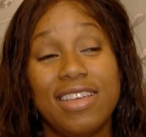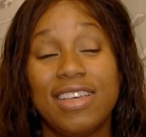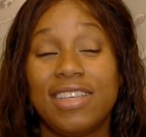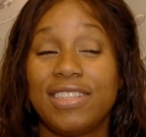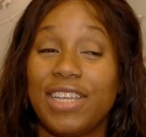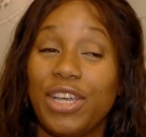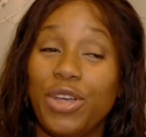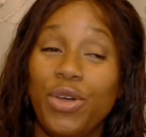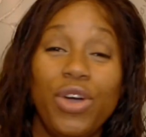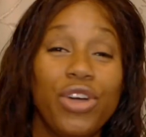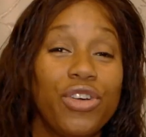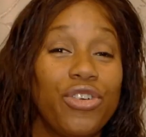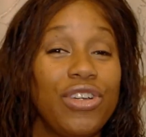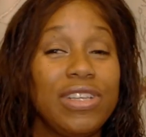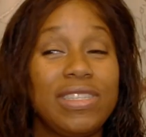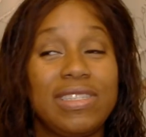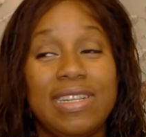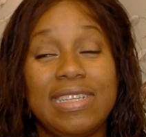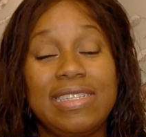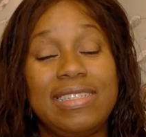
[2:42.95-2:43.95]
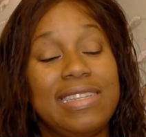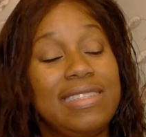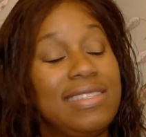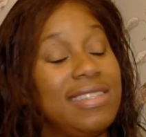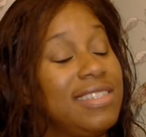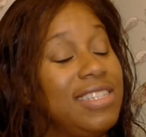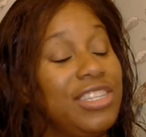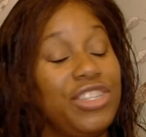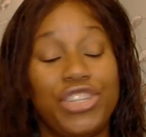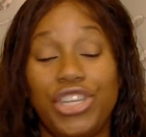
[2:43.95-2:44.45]
So I go across and I say to
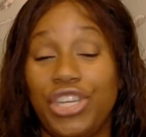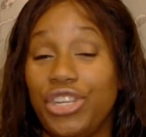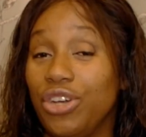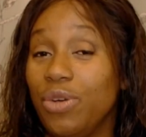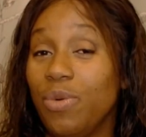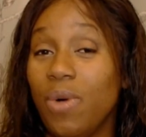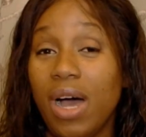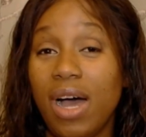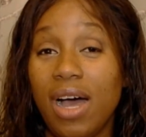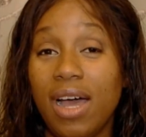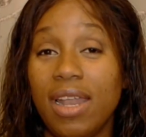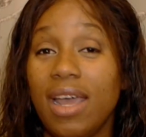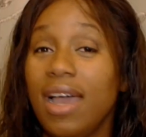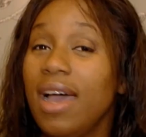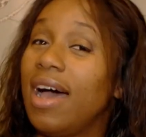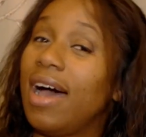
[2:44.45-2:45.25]
the teacher, you know what?